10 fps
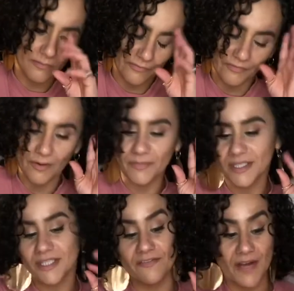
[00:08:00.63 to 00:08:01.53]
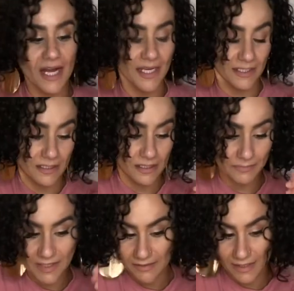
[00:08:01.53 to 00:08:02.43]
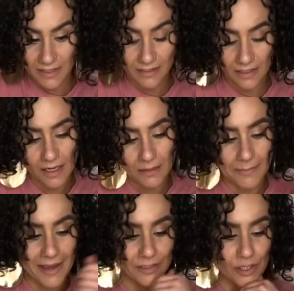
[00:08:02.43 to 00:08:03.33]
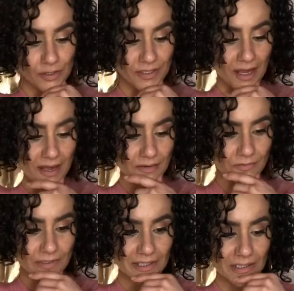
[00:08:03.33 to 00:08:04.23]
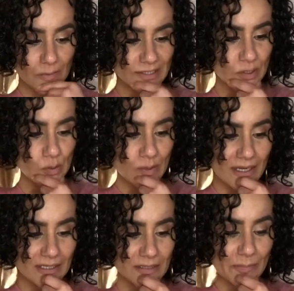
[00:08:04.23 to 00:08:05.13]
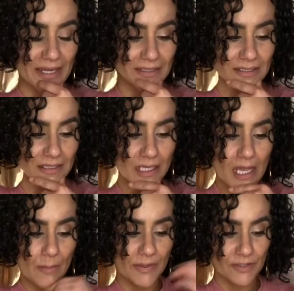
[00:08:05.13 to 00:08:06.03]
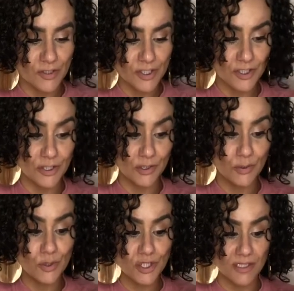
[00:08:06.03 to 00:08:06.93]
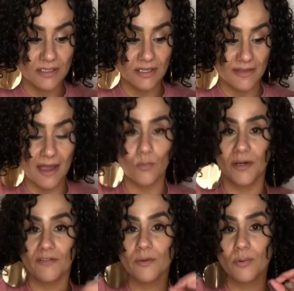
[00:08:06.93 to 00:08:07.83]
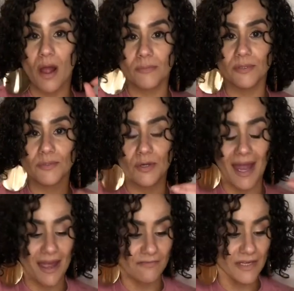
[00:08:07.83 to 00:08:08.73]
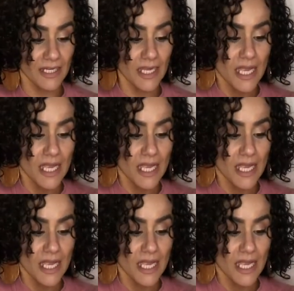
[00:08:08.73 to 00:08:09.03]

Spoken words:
from the divine, something that's going to come and you're not really going to expect it, but there's a solution to that. Whatever problem you're having,